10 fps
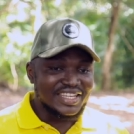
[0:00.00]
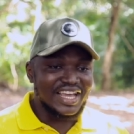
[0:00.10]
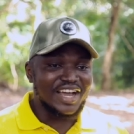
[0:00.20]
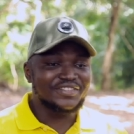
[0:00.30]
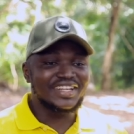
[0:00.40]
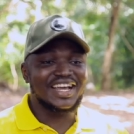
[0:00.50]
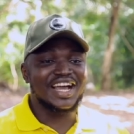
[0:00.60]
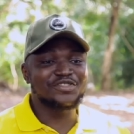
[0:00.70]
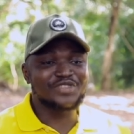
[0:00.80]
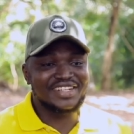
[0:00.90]
Yeah, after the
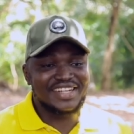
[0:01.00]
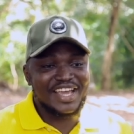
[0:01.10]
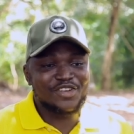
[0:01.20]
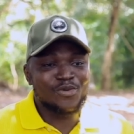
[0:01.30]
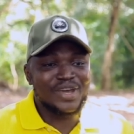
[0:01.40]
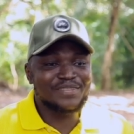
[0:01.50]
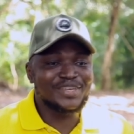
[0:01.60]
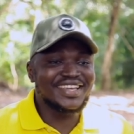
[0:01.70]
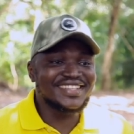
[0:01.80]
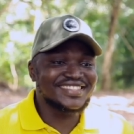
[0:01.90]
hatchery, there your work
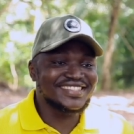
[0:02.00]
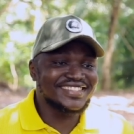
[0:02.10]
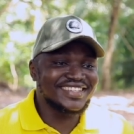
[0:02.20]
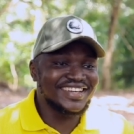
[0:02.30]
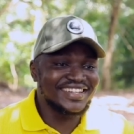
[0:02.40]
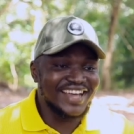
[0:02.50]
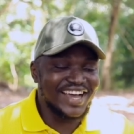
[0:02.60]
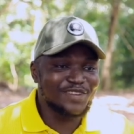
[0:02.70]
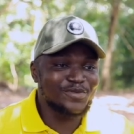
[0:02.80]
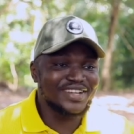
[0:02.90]
begins. Uh, okay. Uh, the
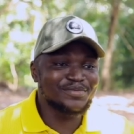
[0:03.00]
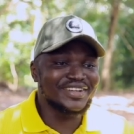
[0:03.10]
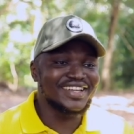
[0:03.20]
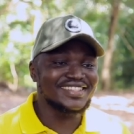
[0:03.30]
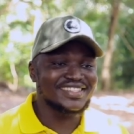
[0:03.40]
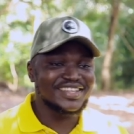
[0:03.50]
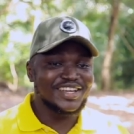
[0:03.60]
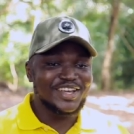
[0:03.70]
hard work begins.